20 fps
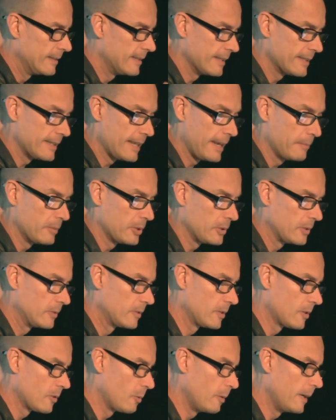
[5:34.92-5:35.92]

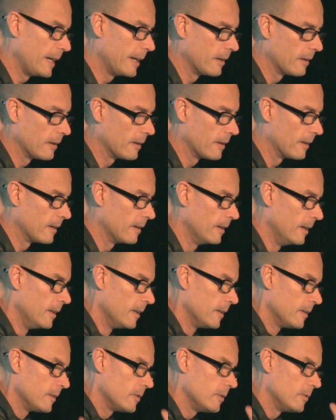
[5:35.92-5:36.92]
disabled queer
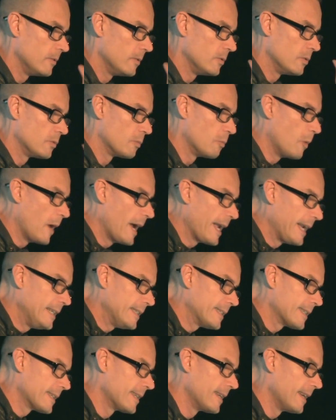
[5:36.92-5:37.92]
who's
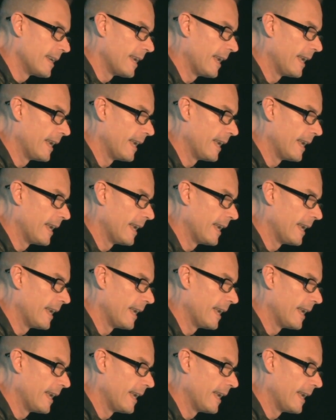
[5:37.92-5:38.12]
white